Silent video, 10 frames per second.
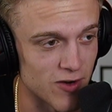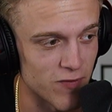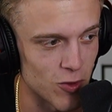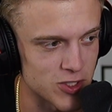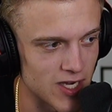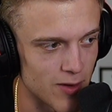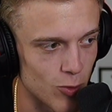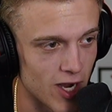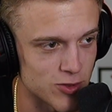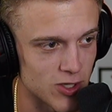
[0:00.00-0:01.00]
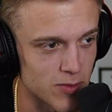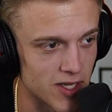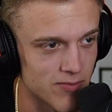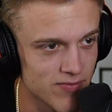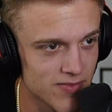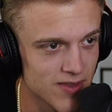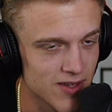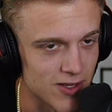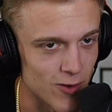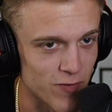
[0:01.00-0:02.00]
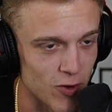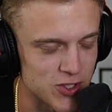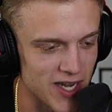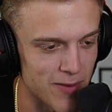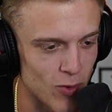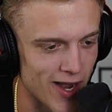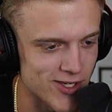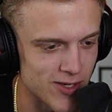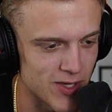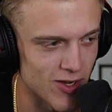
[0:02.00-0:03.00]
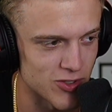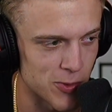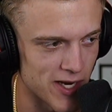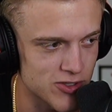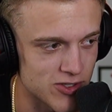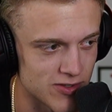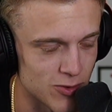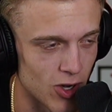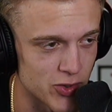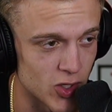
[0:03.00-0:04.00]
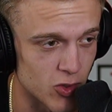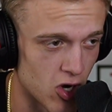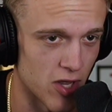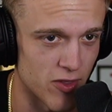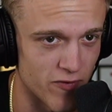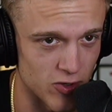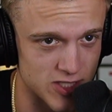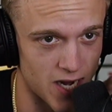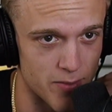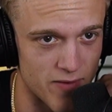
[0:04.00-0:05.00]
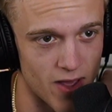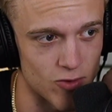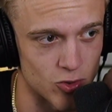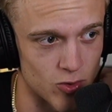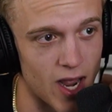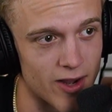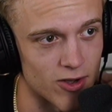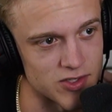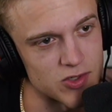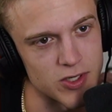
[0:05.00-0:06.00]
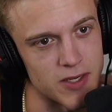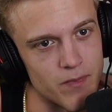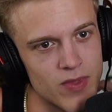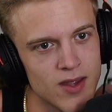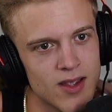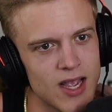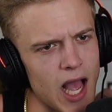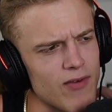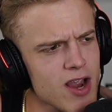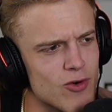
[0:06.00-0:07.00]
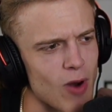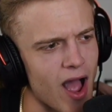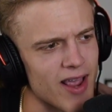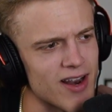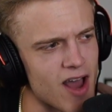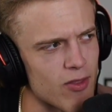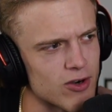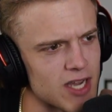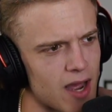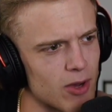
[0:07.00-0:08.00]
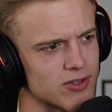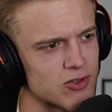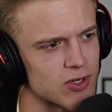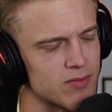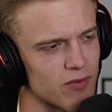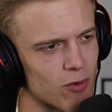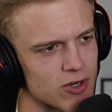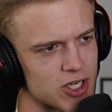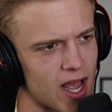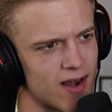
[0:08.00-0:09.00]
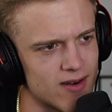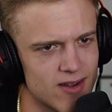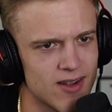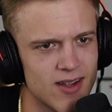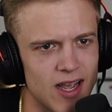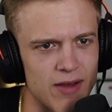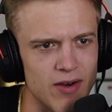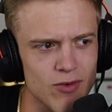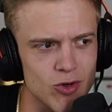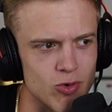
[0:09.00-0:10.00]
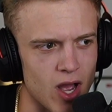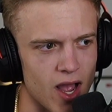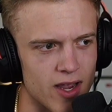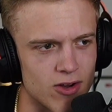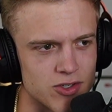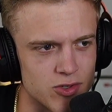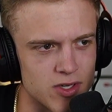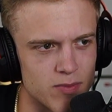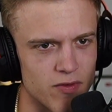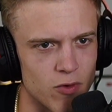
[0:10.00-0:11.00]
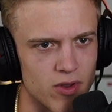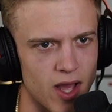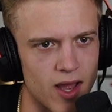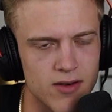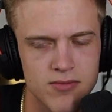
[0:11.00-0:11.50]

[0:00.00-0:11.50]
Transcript: first time watching me? Your first time watching me on Twitch, you also caught the first time I've ever cried on stream. Have I cried another time on stream before, chat? Have I ever cried on stream before that?